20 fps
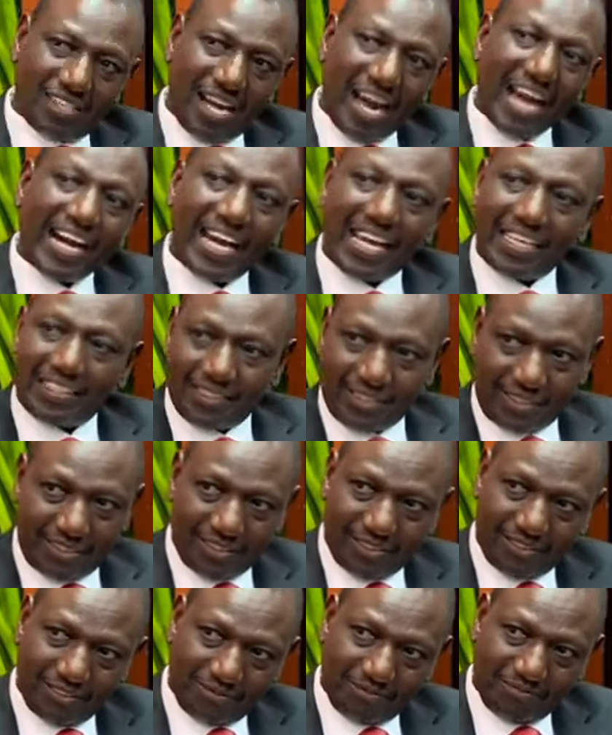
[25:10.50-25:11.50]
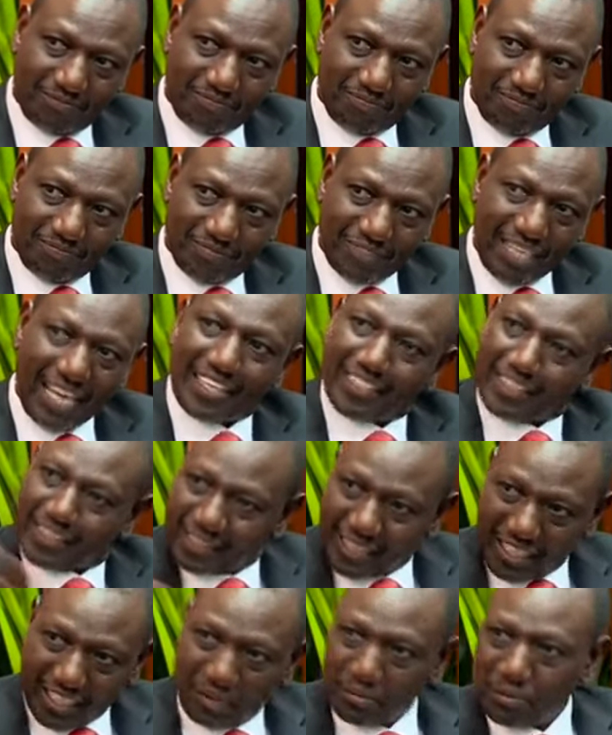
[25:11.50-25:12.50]
allies and
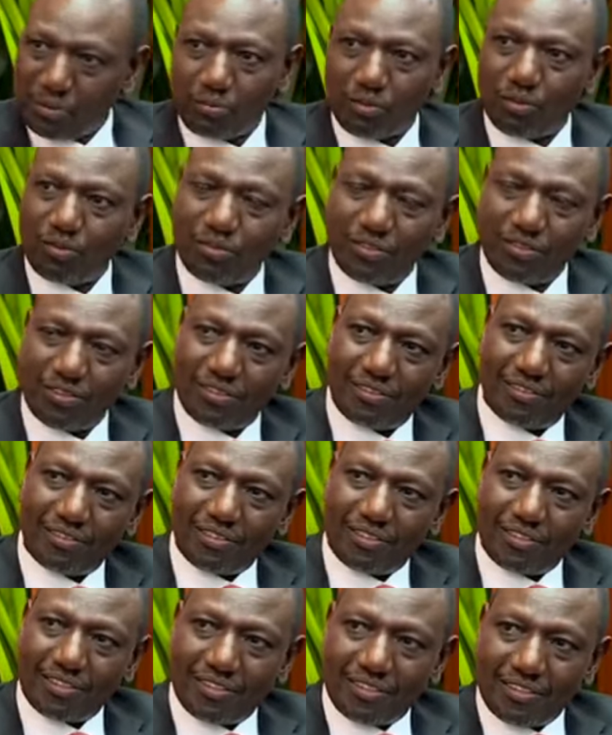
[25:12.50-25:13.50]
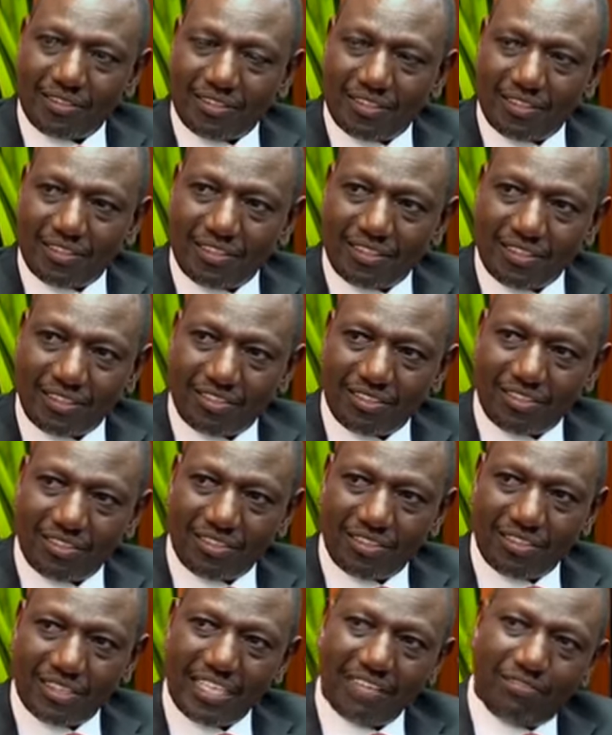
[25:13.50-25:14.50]
these other people. You know,
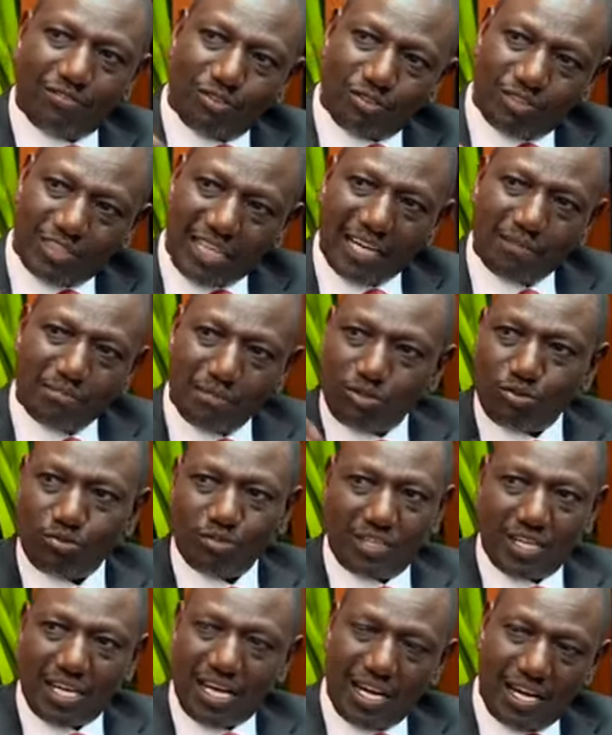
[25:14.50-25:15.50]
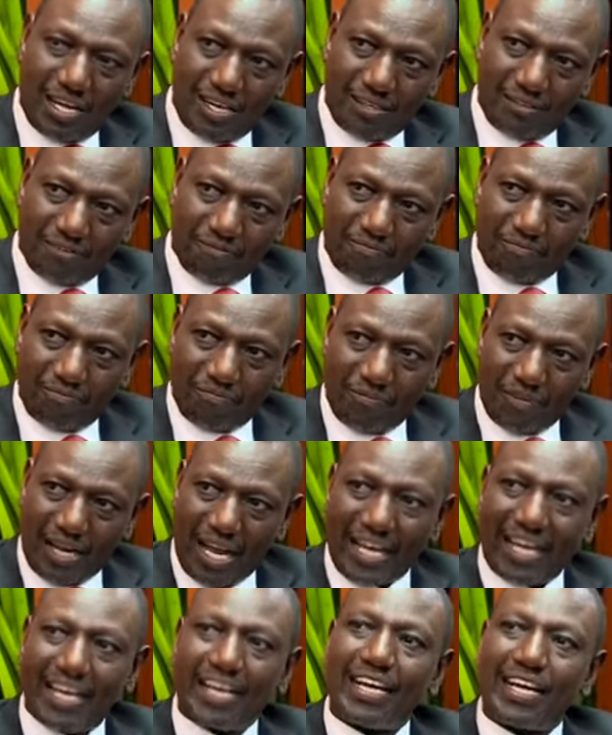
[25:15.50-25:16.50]
if you tell me who they are,
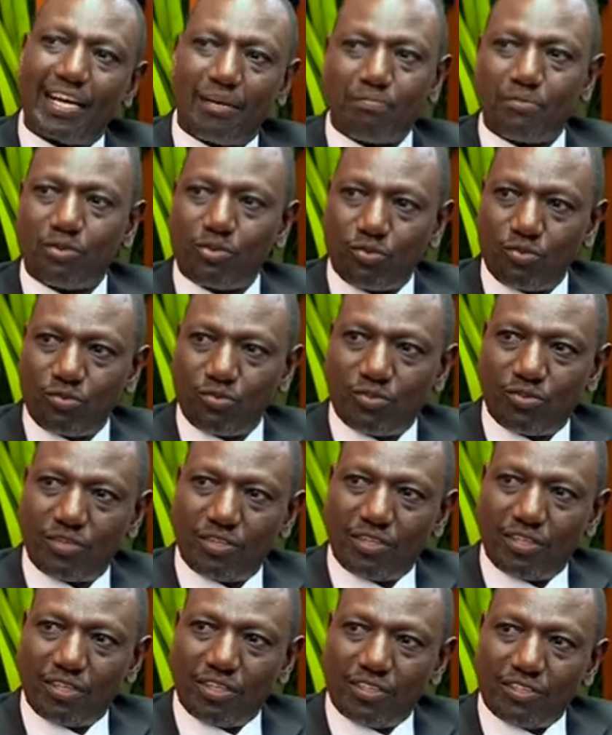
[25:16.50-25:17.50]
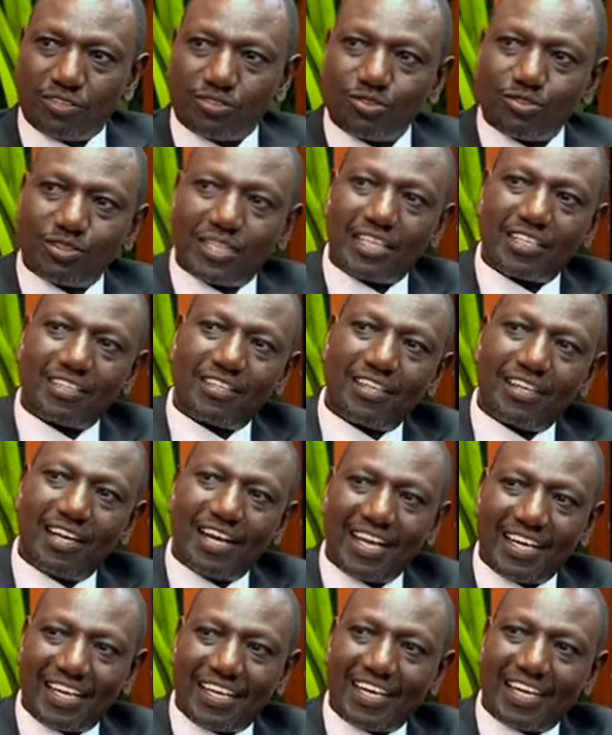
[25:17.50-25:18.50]
I can help you so that
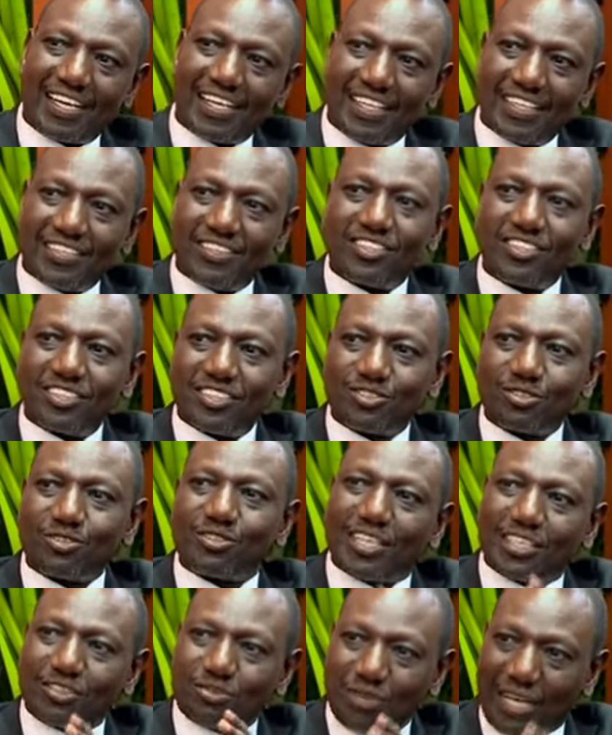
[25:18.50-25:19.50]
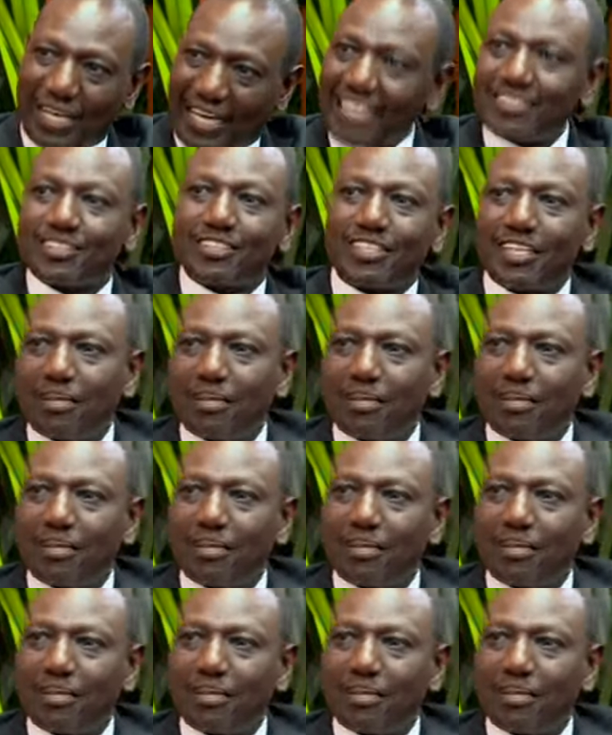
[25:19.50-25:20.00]
I can arrange so that you can ask